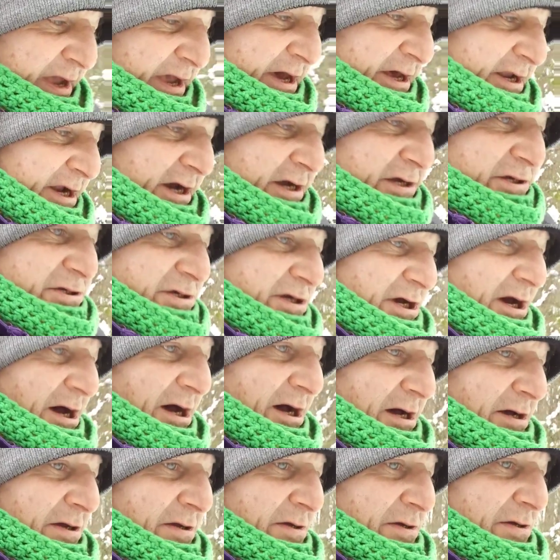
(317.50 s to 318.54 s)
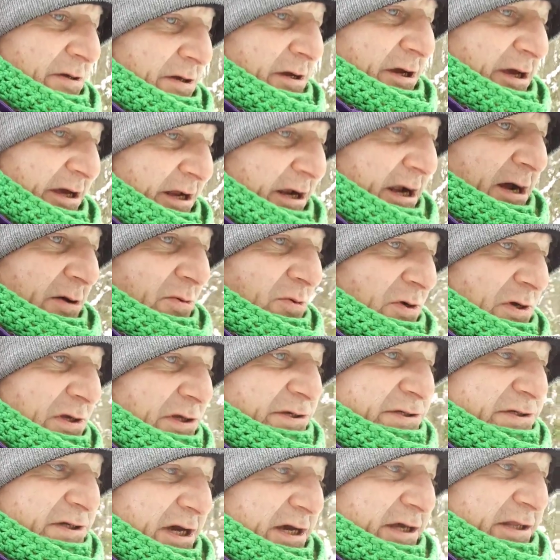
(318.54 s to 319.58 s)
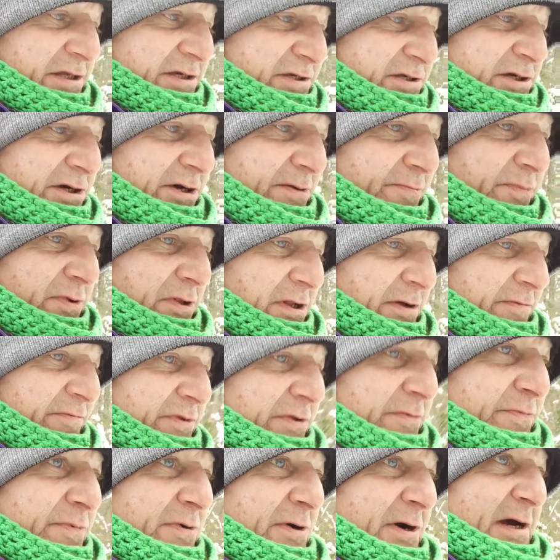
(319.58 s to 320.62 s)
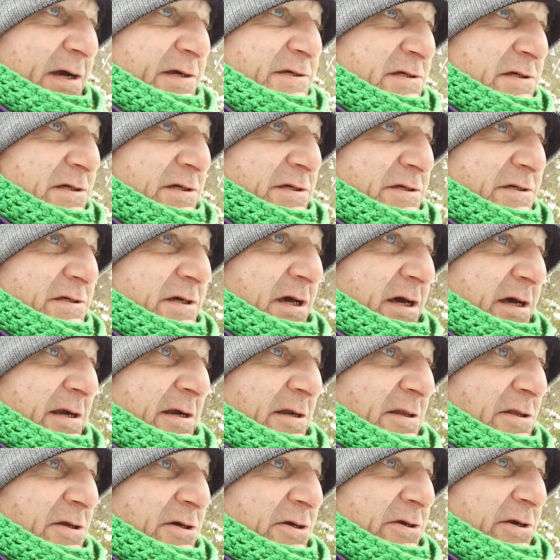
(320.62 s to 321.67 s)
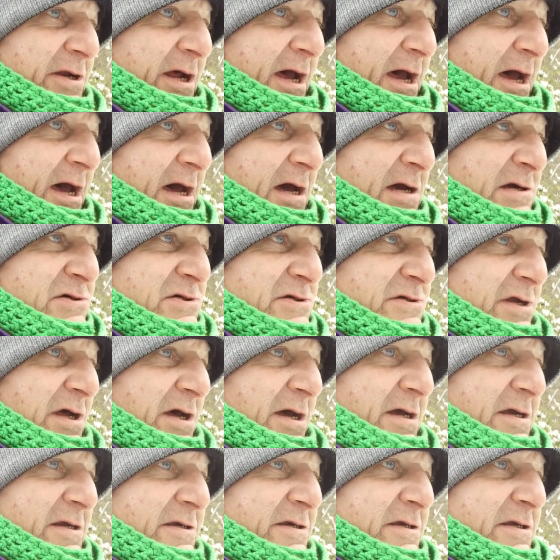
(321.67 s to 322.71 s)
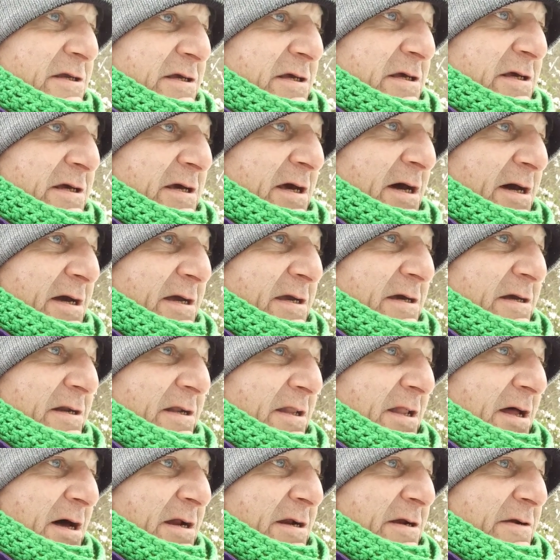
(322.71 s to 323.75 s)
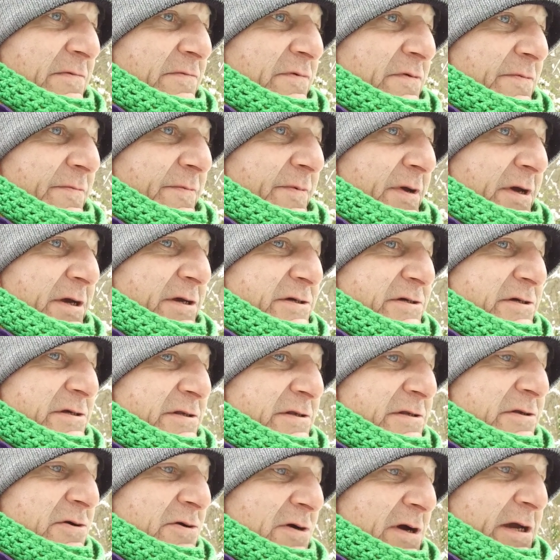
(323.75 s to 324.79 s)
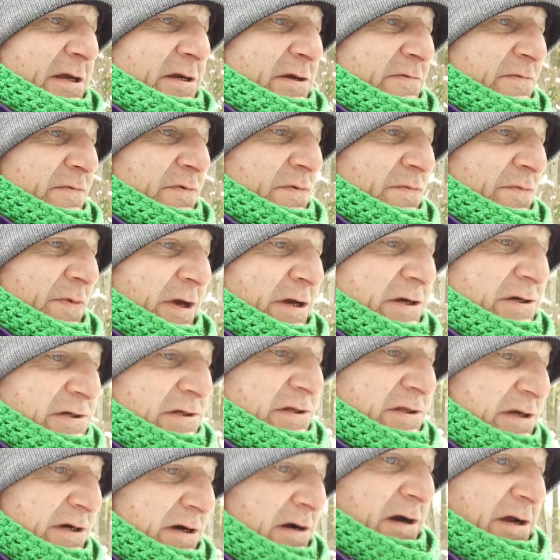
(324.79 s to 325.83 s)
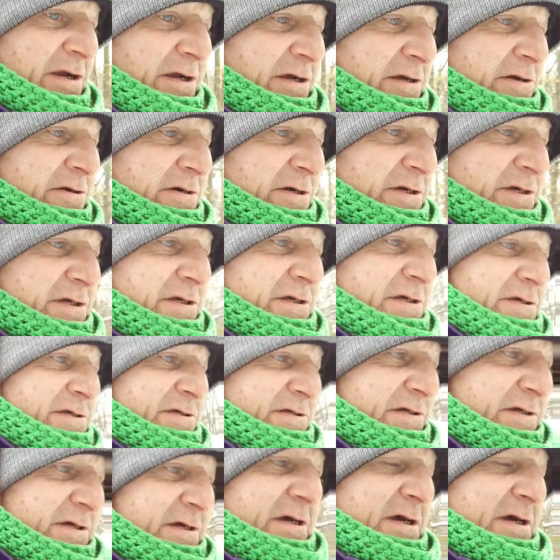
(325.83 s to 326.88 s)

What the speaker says: and I saw, and I will say, the Temple of the Presence and a Luna Ash 9D. I get a lot of information, great information there on energies.